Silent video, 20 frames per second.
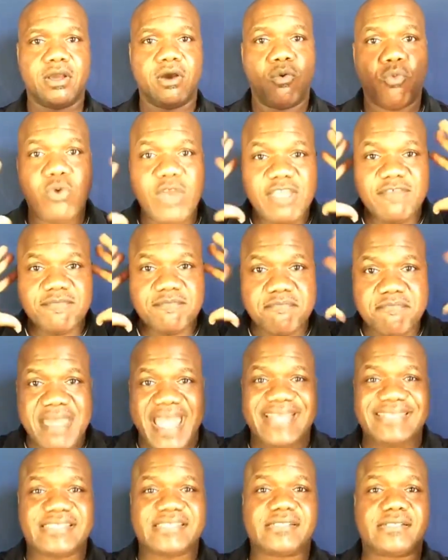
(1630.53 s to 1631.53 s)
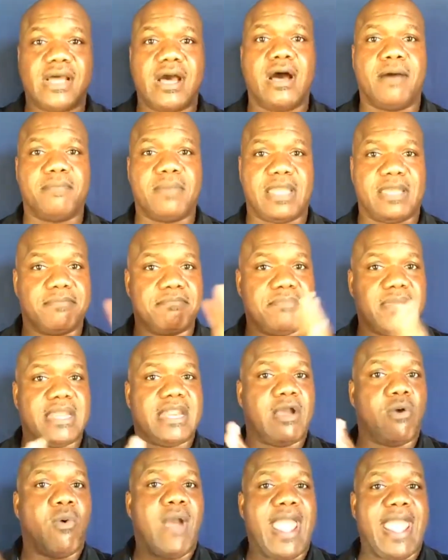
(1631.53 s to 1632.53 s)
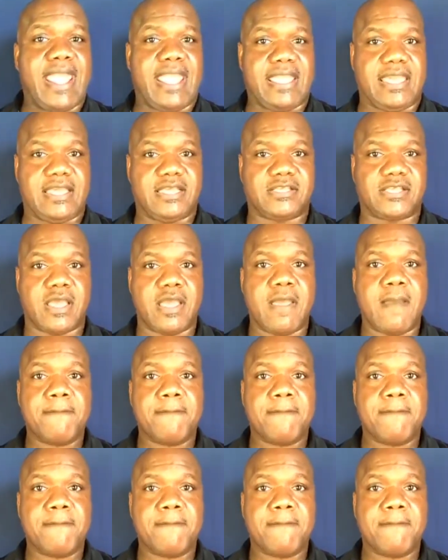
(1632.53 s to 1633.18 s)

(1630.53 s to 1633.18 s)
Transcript: we've messed up in many ways